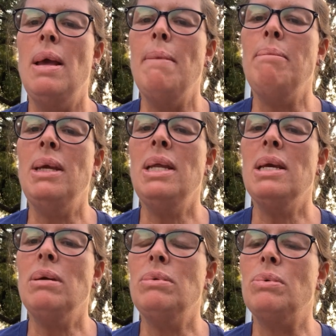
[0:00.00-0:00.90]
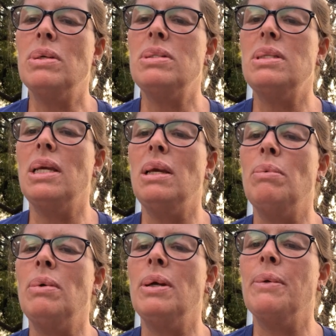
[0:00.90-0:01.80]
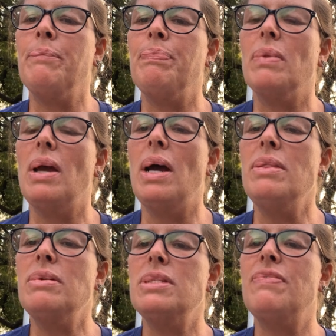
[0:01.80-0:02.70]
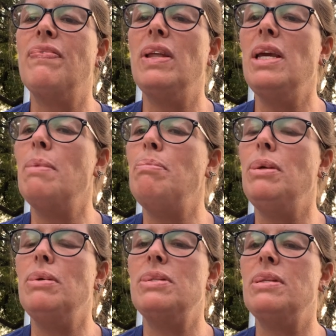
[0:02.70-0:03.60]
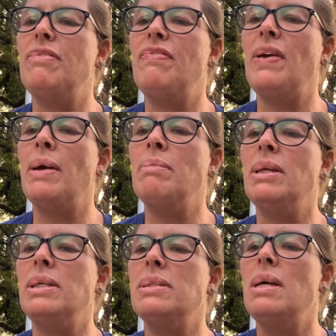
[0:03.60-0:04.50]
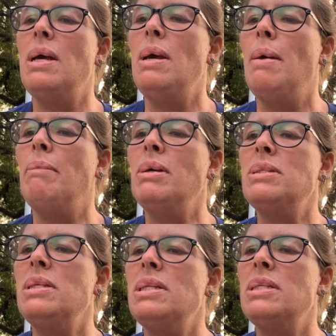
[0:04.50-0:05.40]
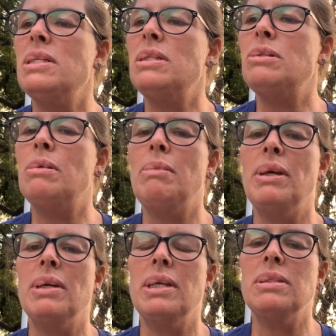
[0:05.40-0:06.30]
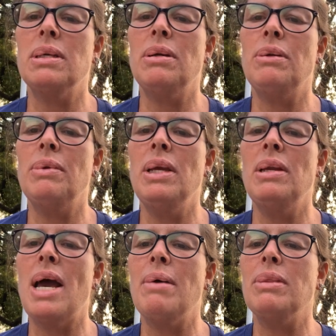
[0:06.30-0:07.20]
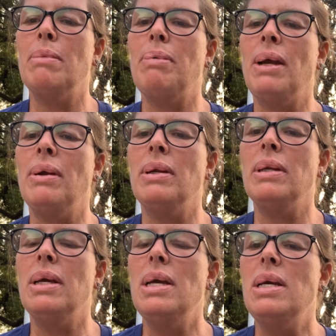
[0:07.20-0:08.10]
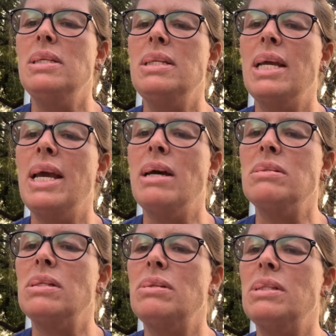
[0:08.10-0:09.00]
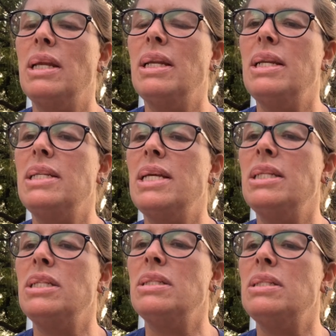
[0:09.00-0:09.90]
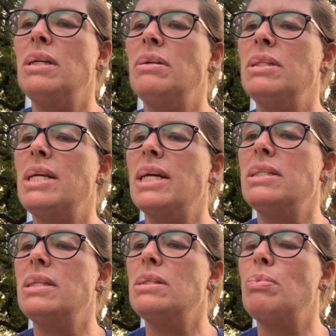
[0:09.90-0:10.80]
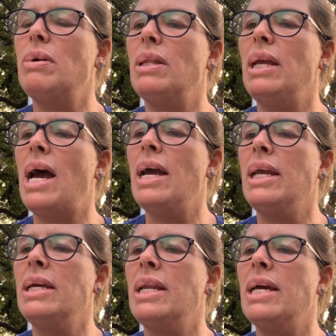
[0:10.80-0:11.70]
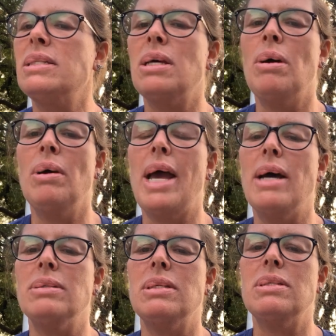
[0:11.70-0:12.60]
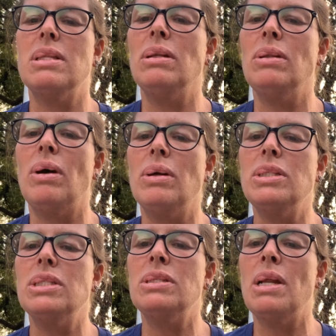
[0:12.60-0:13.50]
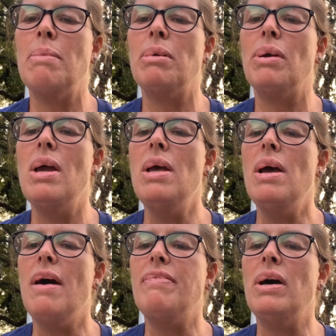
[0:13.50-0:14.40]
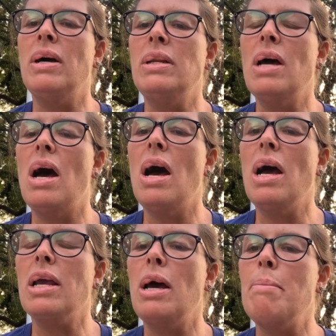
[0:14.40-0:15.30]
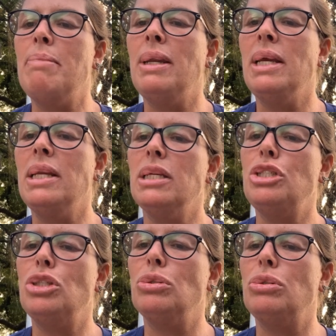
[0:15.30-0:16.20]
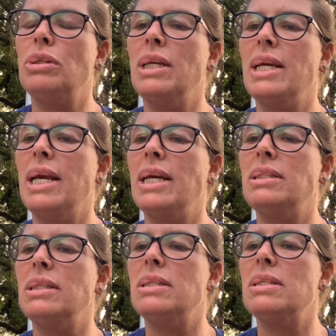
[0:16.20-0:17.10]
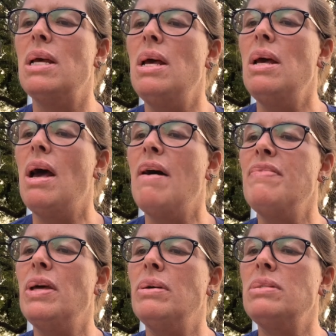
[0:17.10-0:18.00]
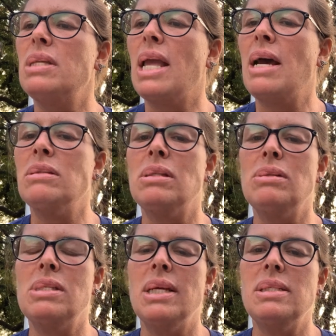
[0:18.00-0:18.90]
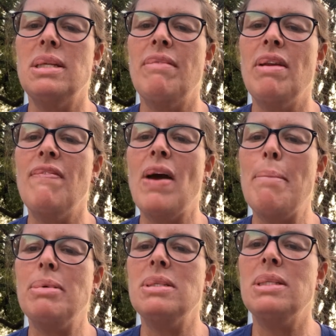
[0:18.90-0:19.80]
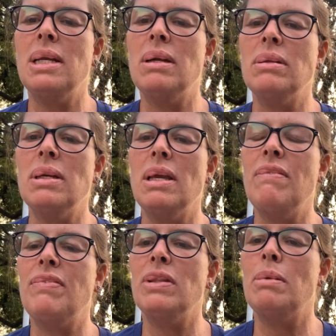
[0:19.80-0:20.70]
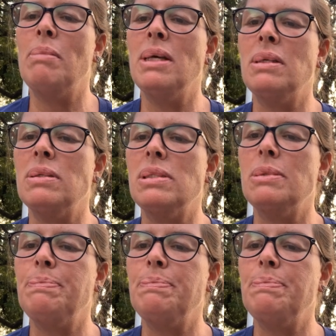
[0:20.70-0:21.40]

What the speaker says: Many go north seeking work. Others flee abusive families. Most of the Central Americans go to reunite with a parent. Say counselors at a detention center in Texas where the INS houses the largest number of unaccompanied children it catches. Of those, the counselors say 75% are looking for their mothers.